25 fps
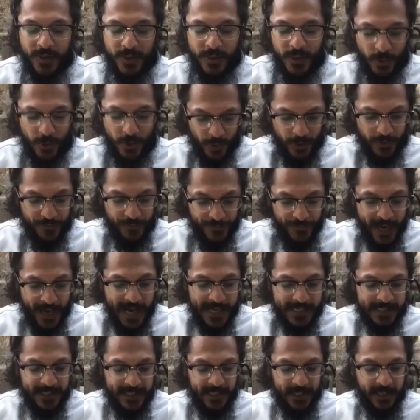The word
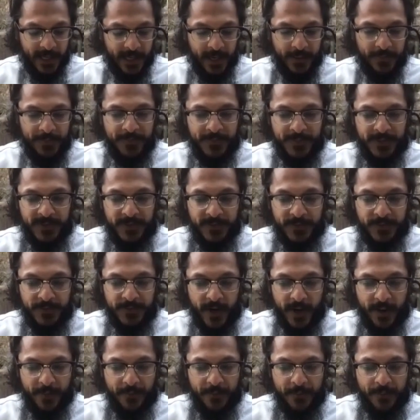vyasa comes
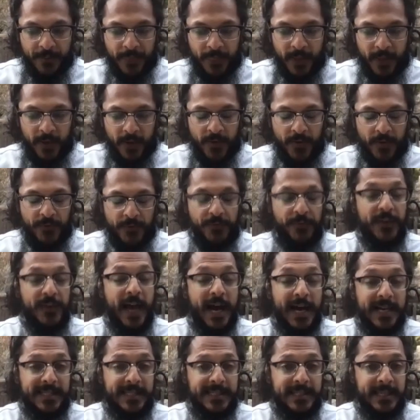from
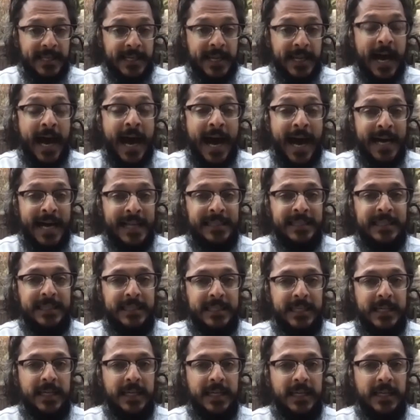vyasanat,
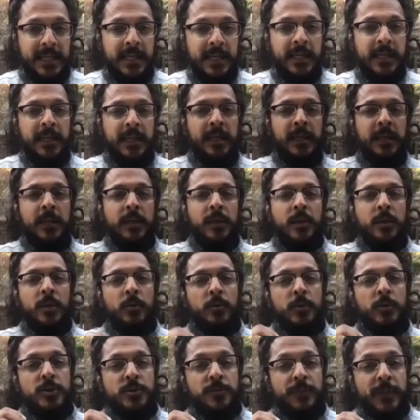
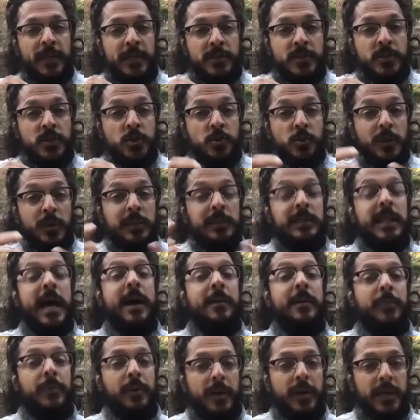which means to
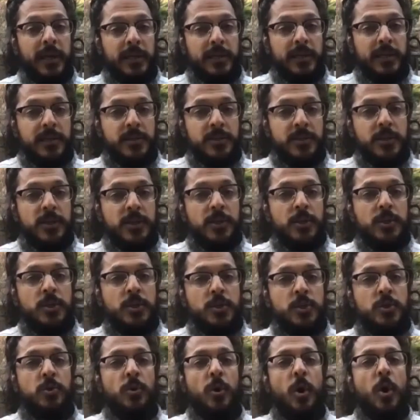elaborate,
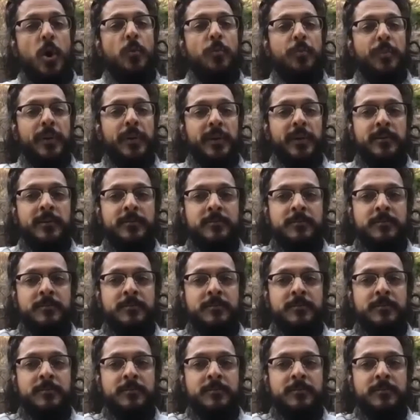to open.